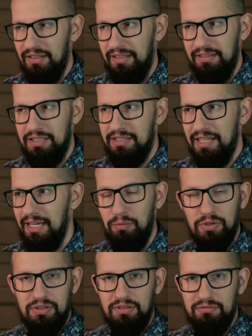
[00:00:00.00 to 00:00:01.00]
Like, this day
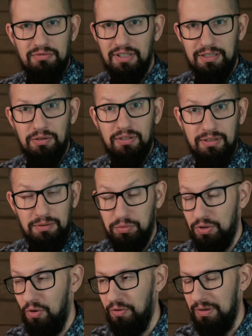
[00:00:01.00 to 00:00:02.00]
was it
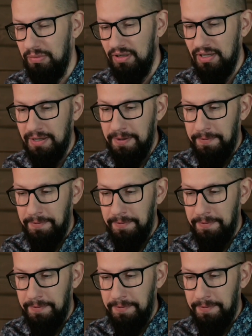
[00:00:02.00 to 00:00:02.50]
was horrible.